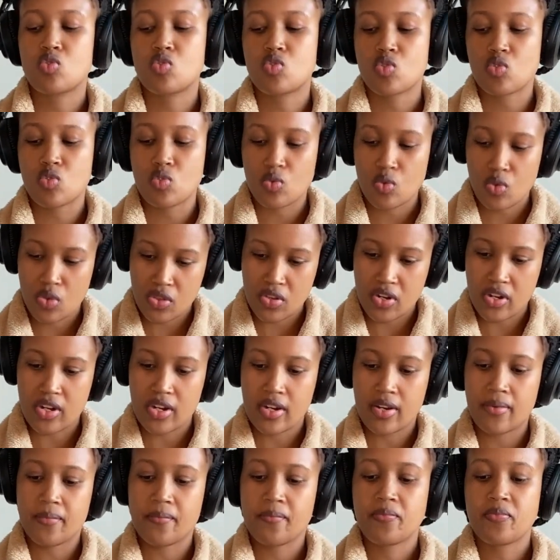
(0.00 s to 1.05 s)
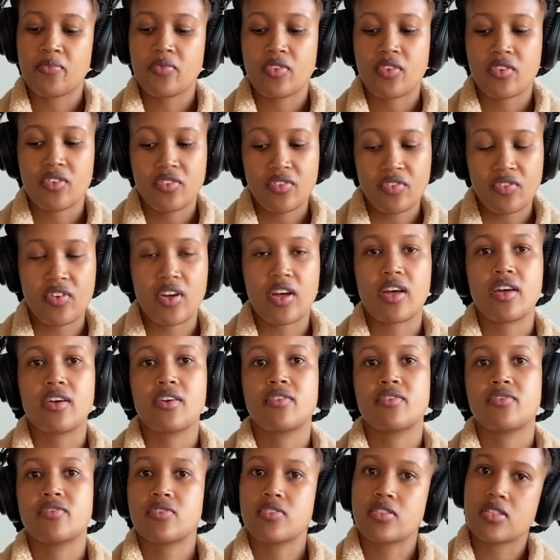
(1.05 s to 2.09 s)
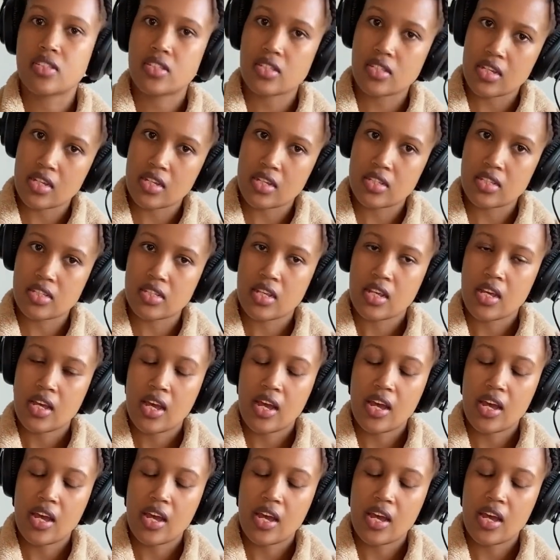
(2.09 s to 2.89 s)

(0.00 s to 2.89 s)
2, 3, 5, 6,